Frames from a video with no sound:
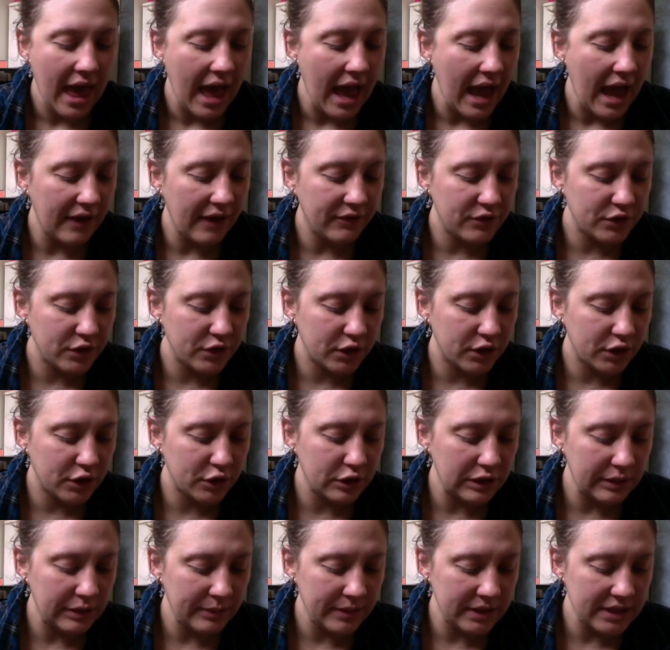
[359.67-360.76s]
After the
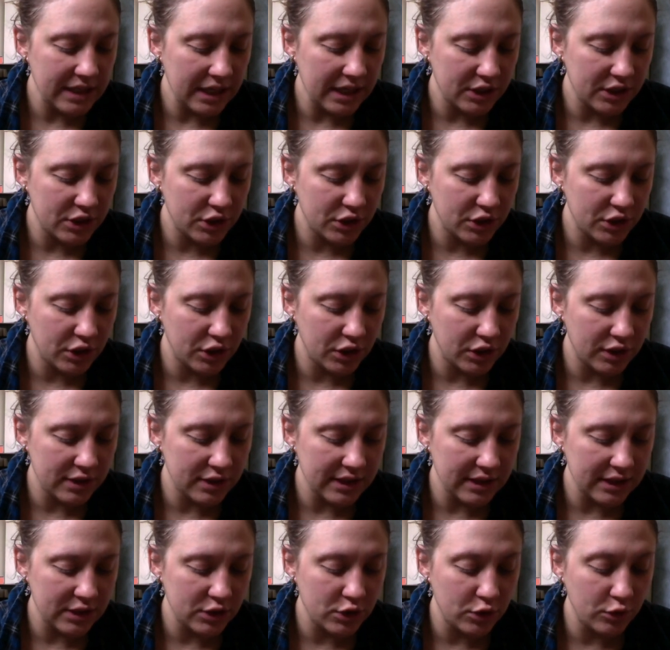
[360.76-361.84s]
creamy texture turns
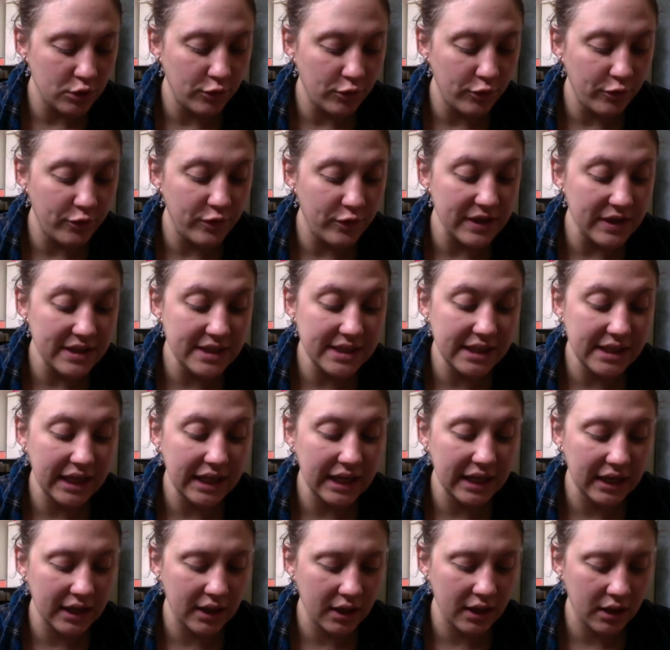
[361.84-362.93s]
into
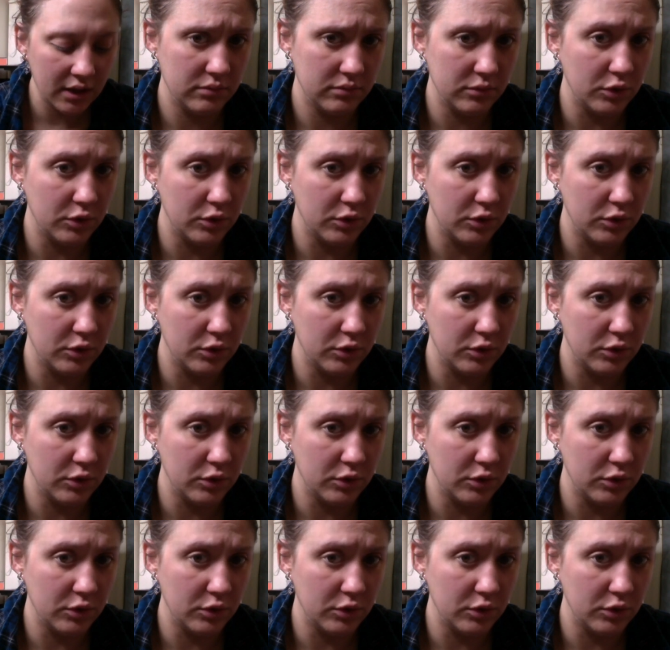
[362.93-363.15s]
fizzling,